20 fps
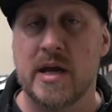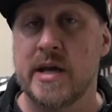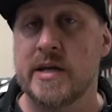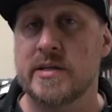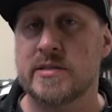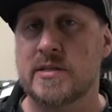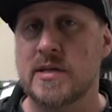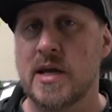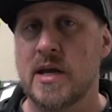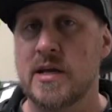
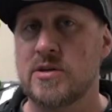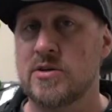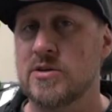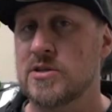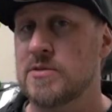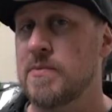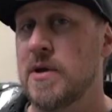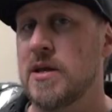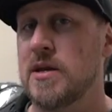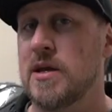Instead, you're
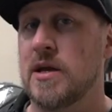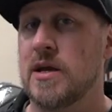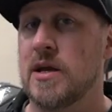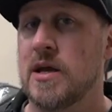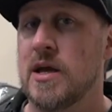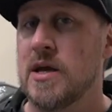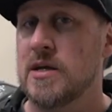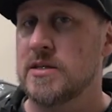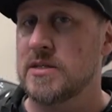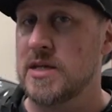
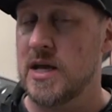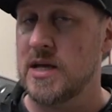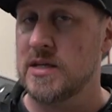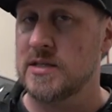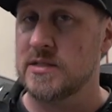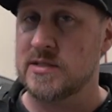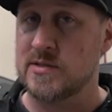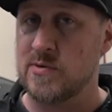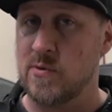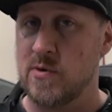spending
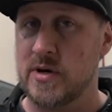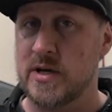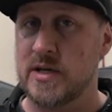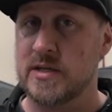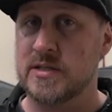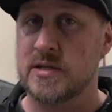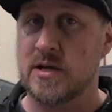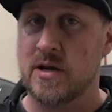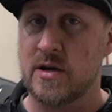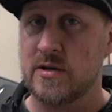tens,
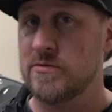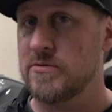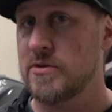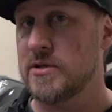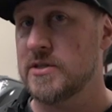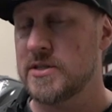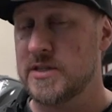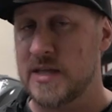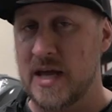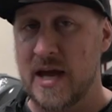20s,
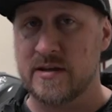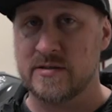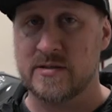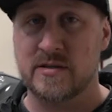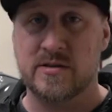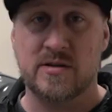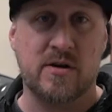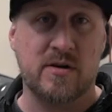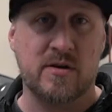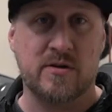hundreds,
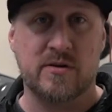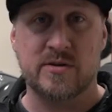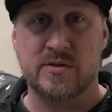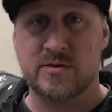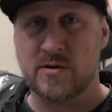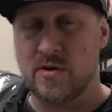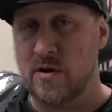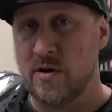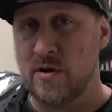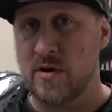
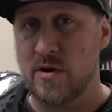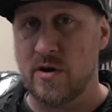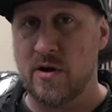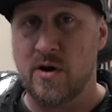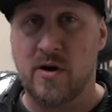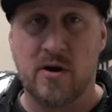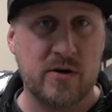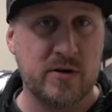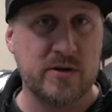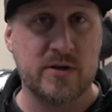$1,000
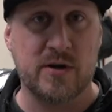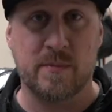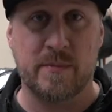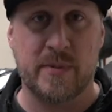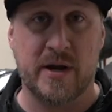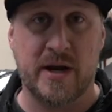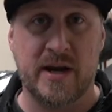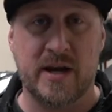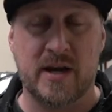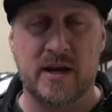on your
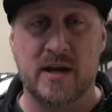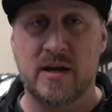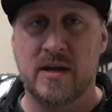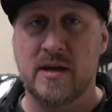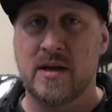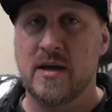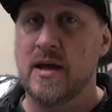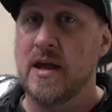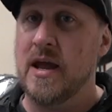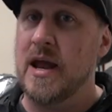bike
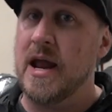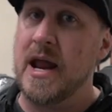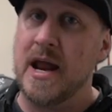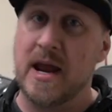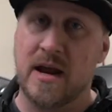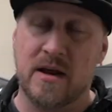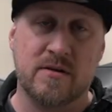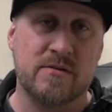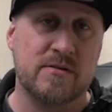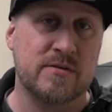
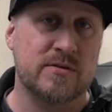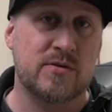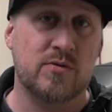and on